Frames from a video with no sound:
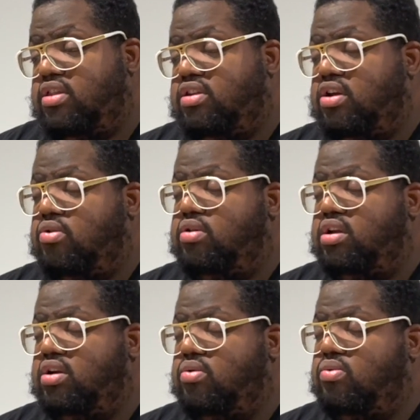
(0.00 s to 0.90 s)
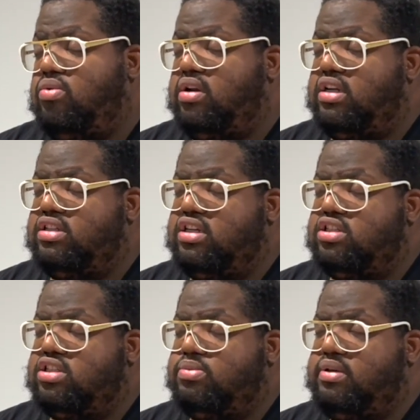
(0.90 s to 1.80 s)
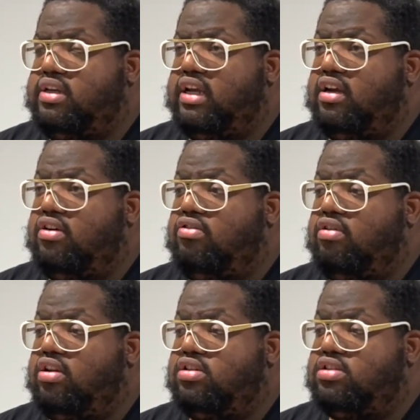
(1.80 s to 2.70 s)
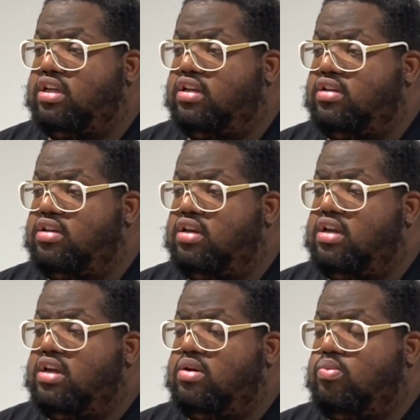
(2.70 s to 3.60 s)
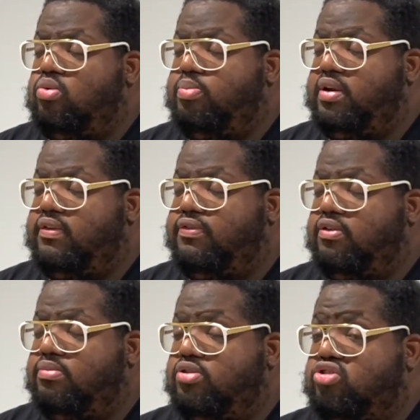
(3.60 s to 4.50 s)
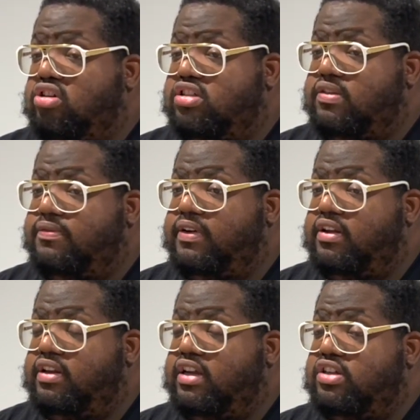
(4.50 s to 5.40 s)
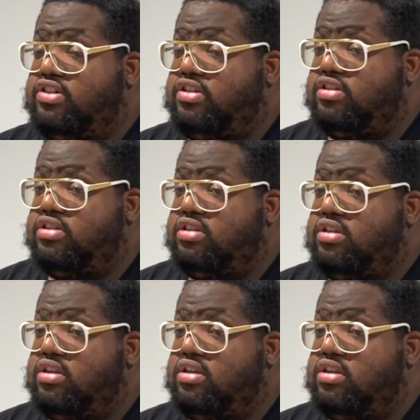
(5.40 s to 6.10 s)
The only organisations we get grants will be from trusts and foundations,